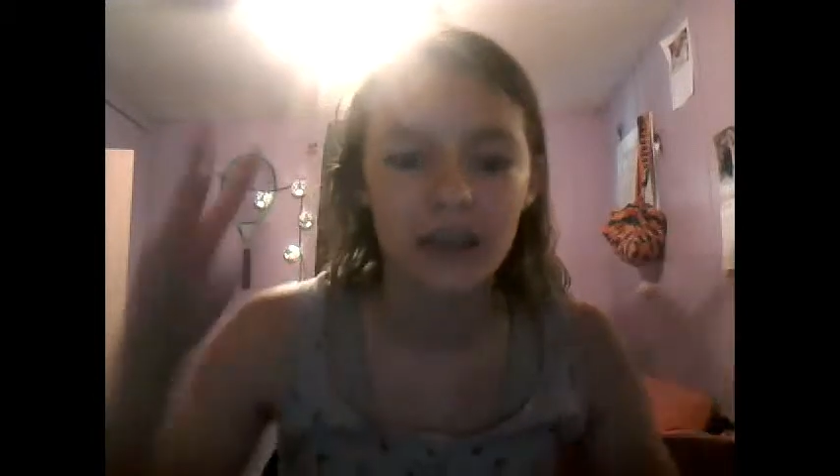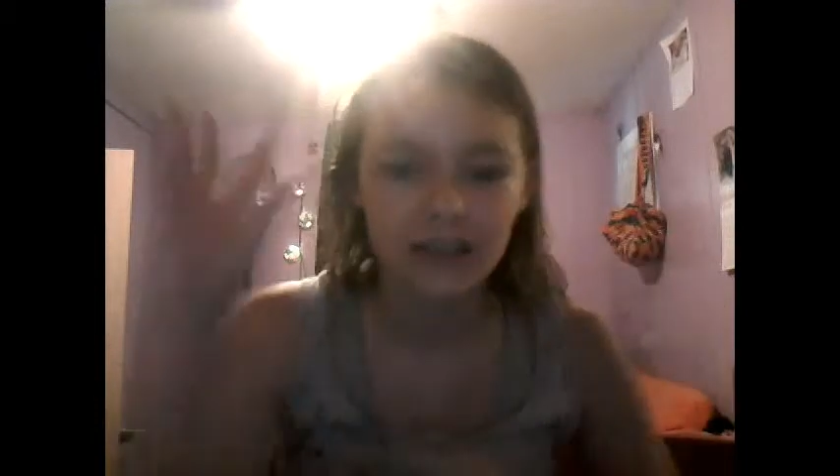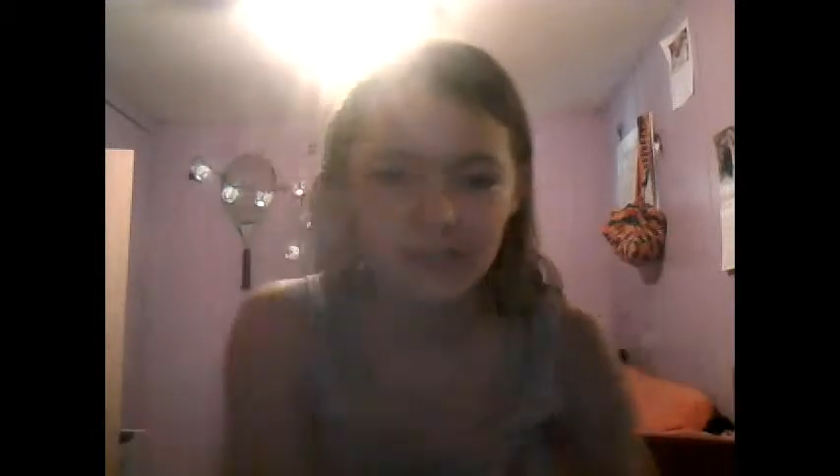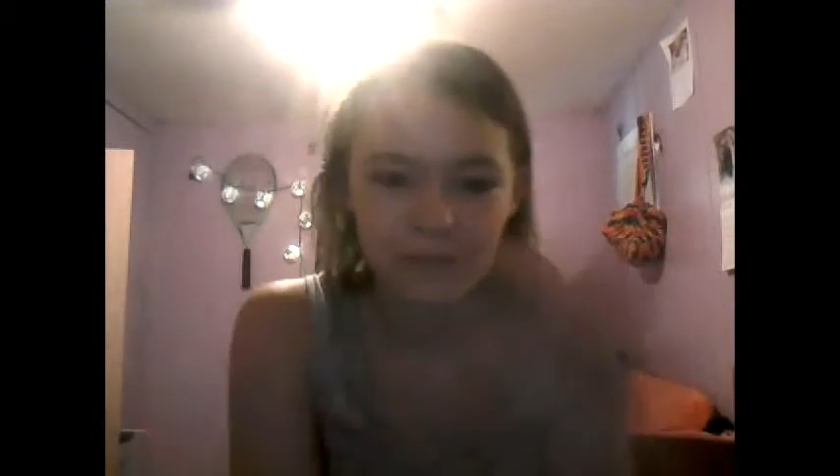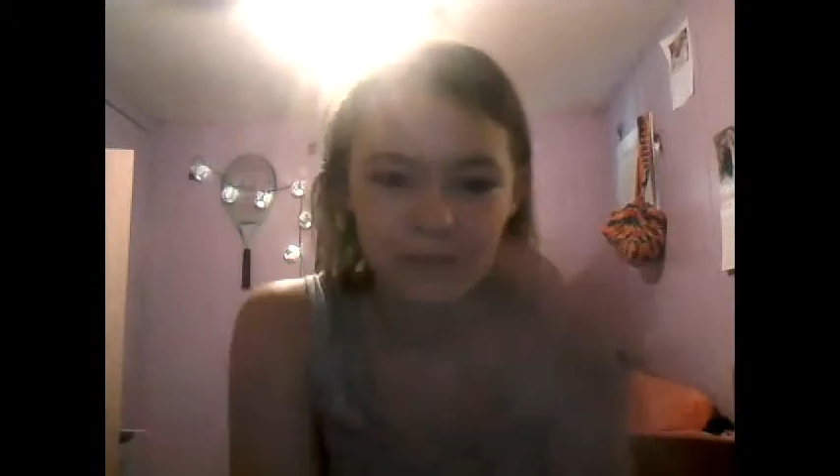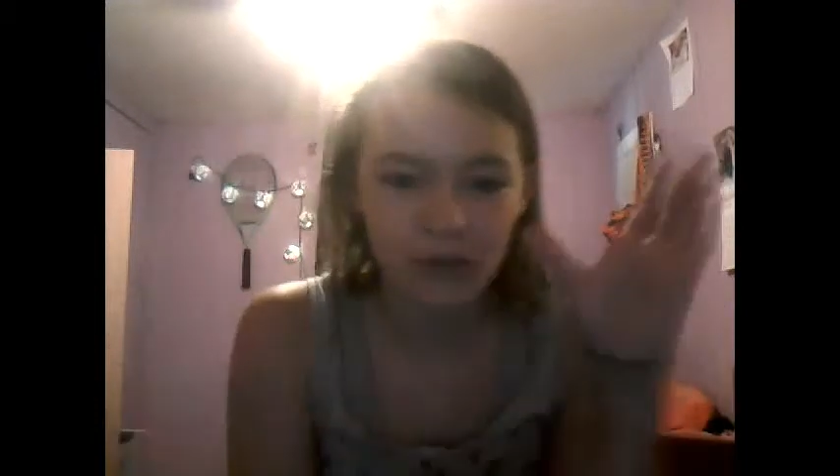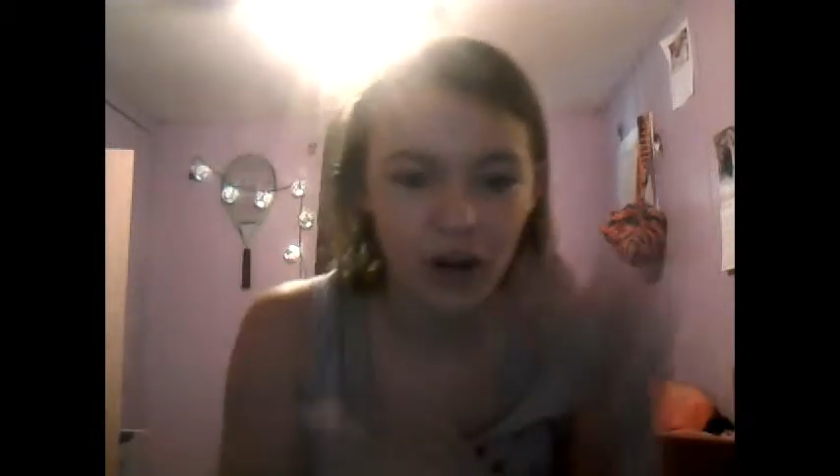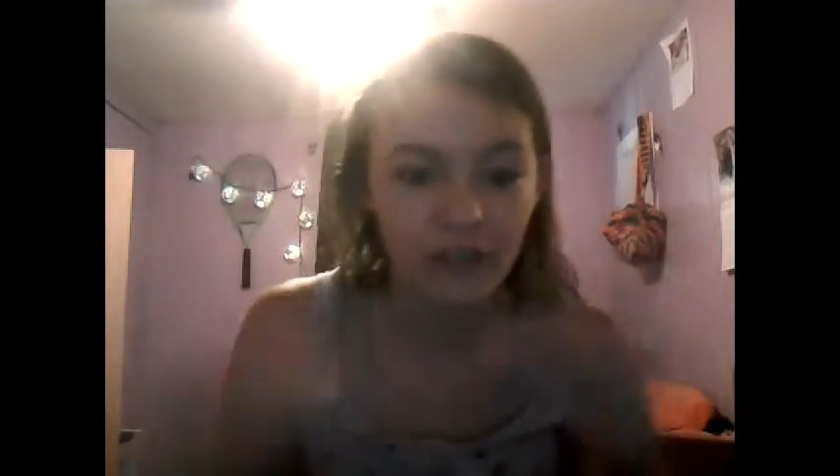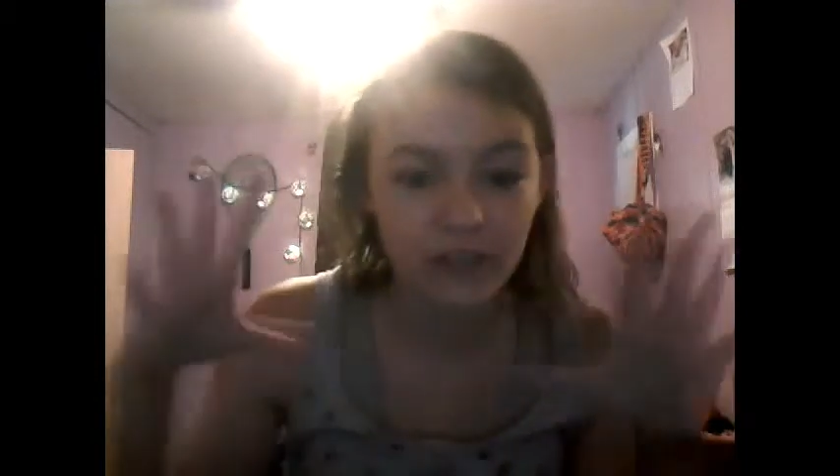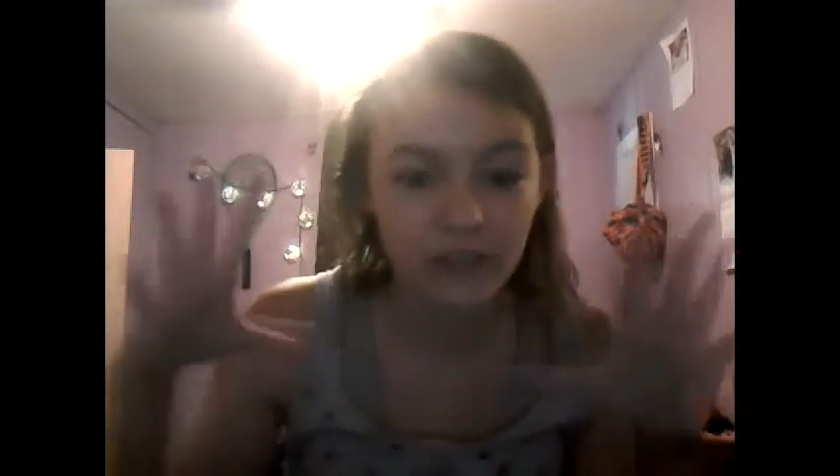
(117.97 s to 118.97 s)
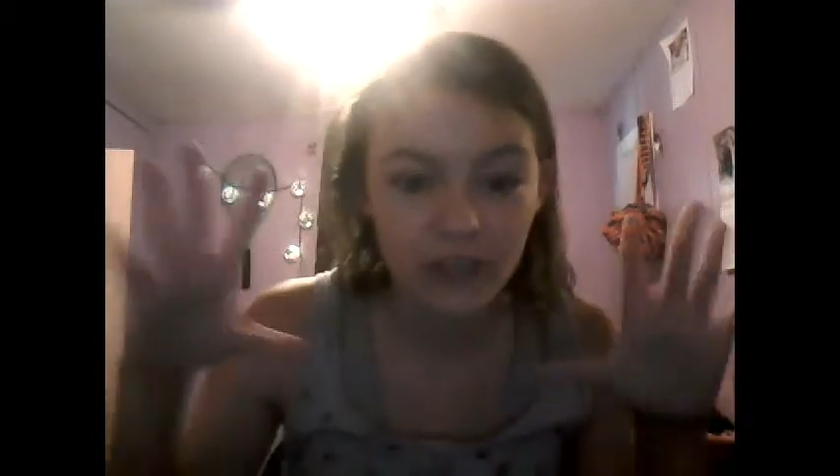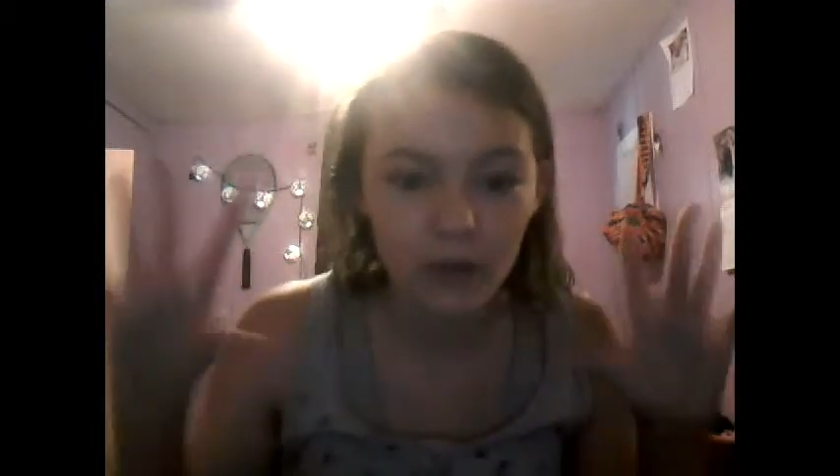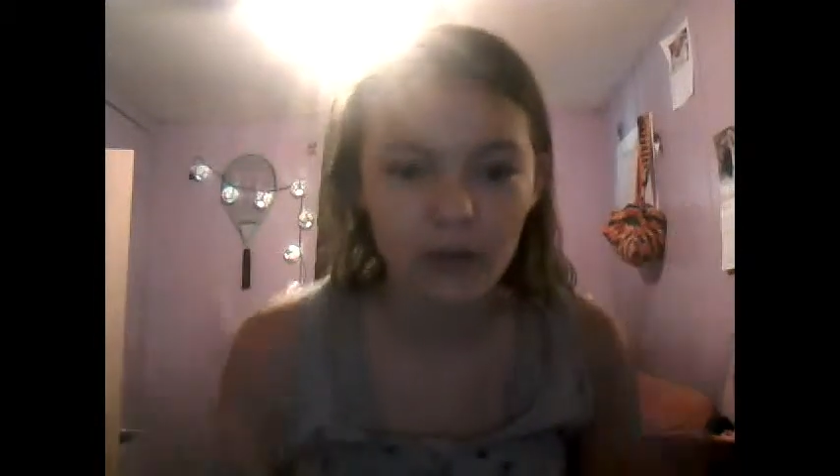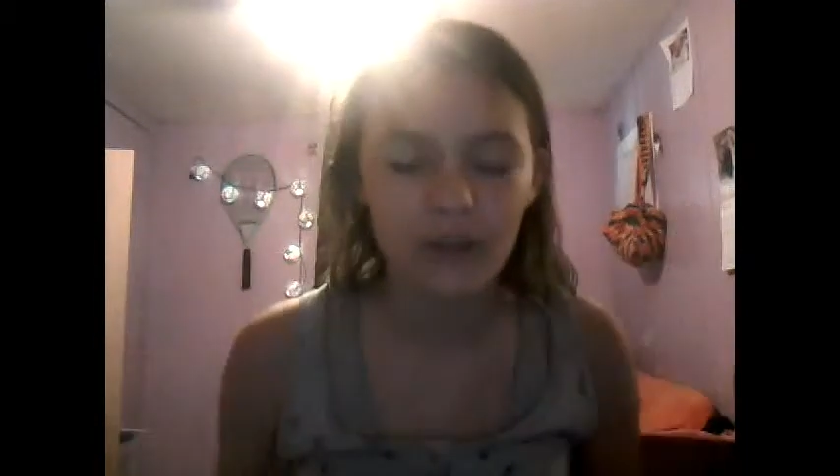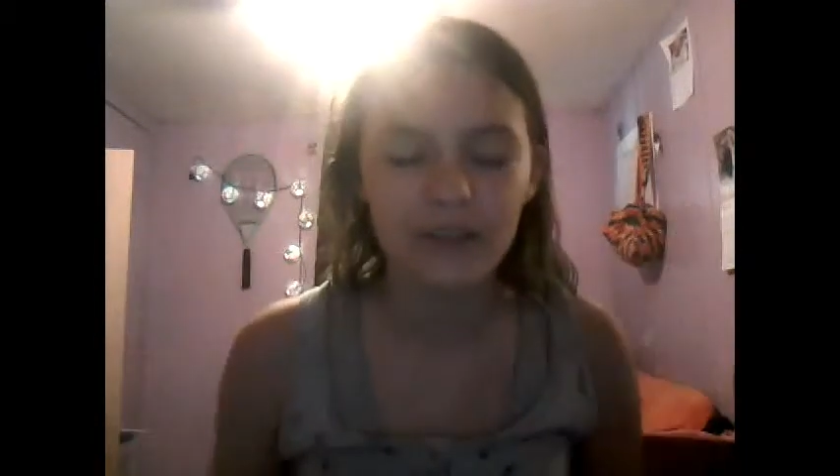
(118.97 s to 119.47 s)
Team Crafted
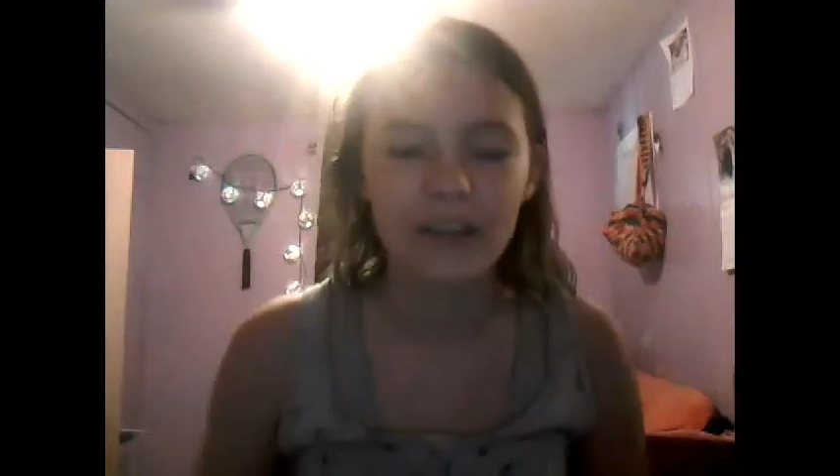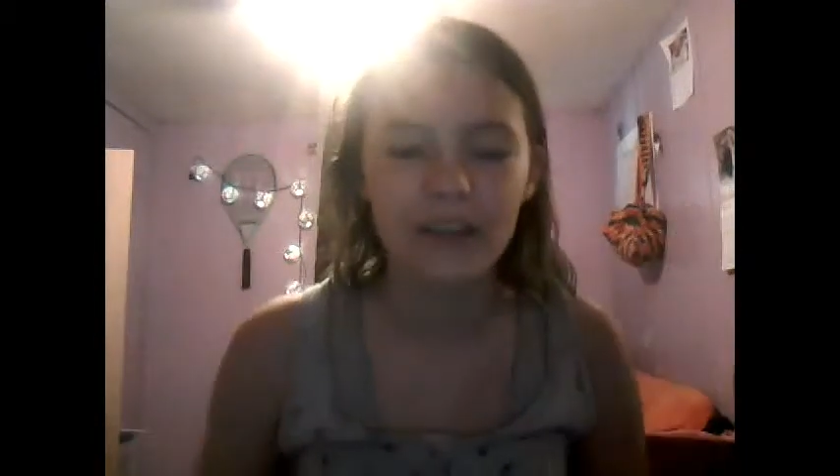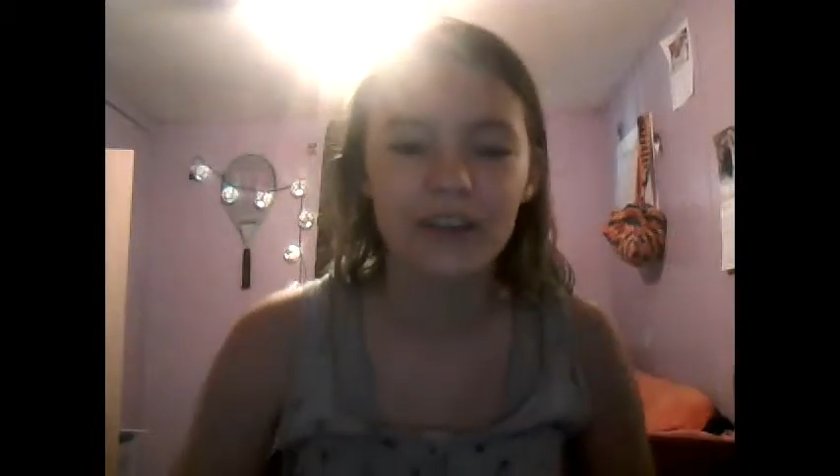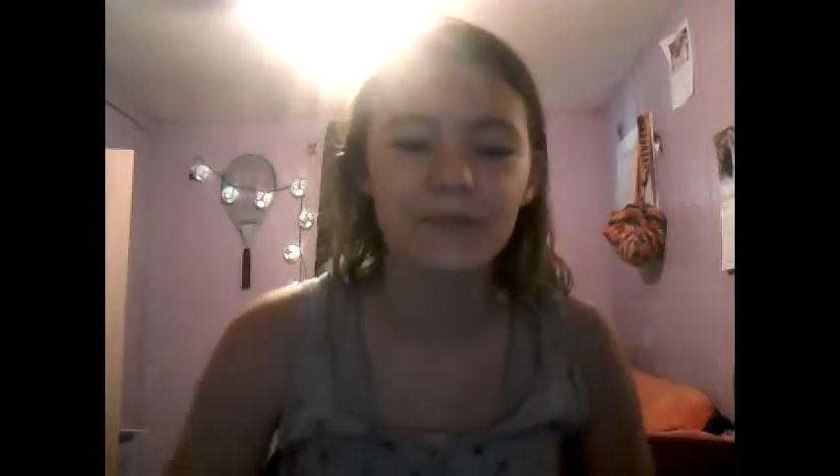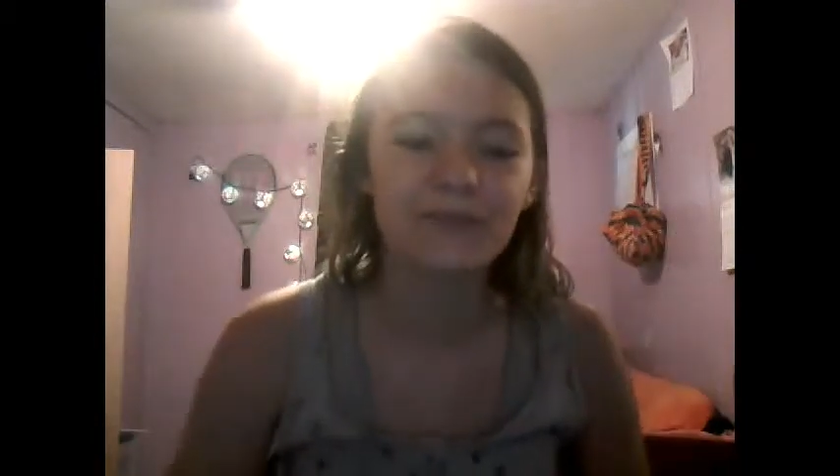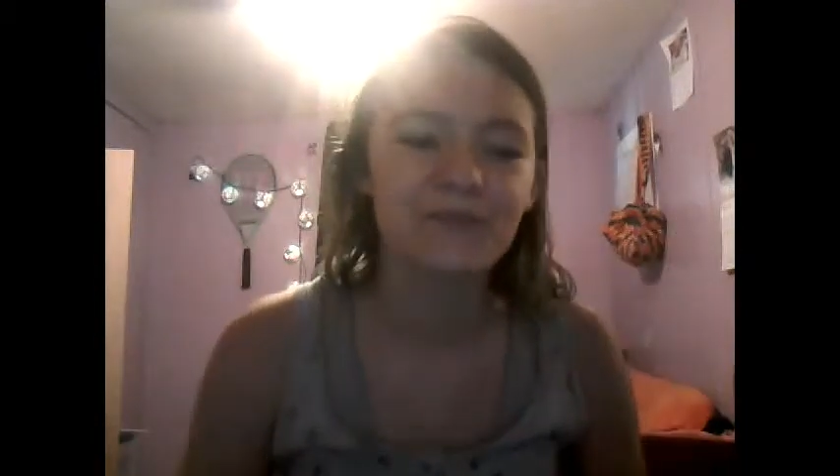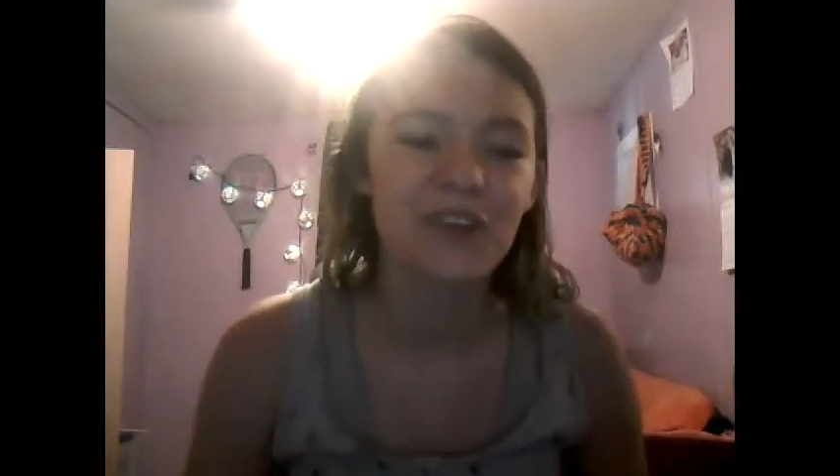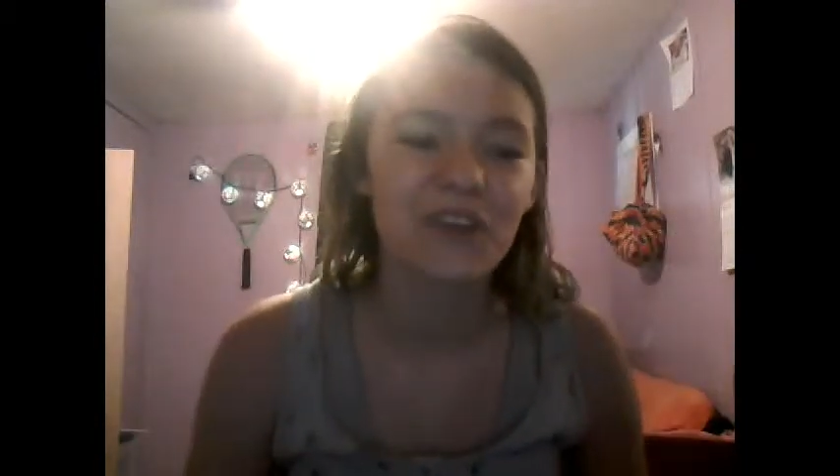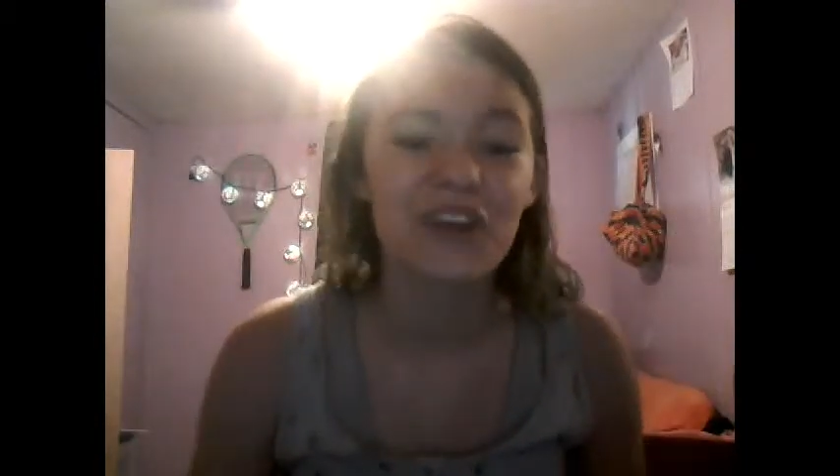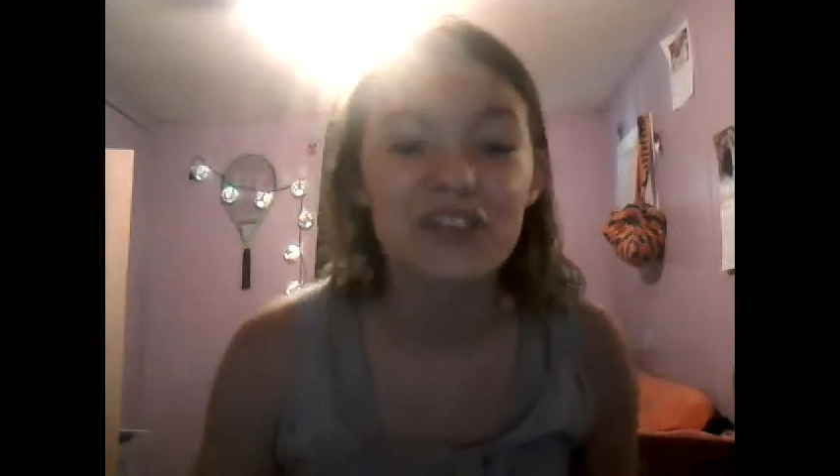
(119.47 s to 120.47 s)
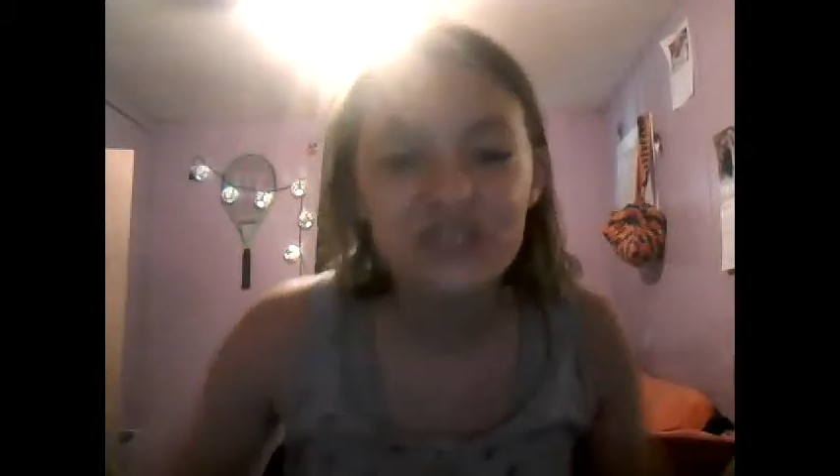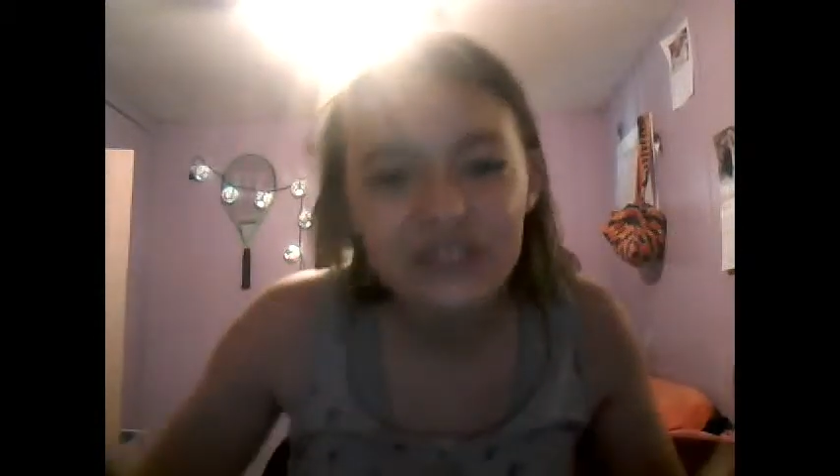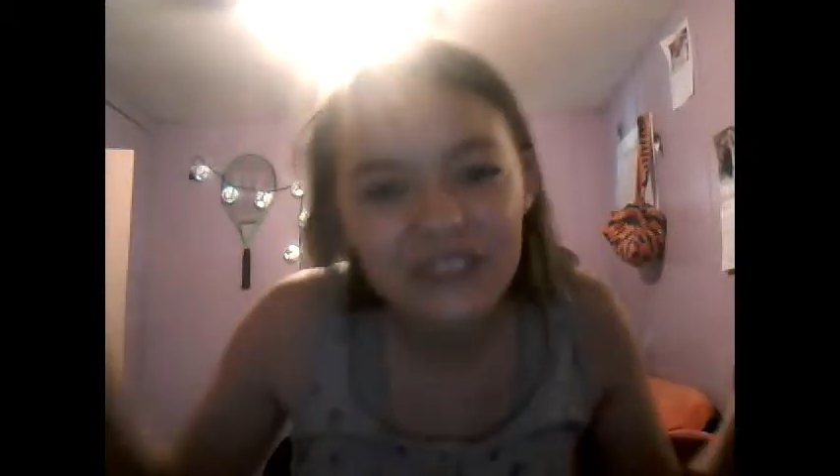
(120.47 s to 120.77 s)
going on there. So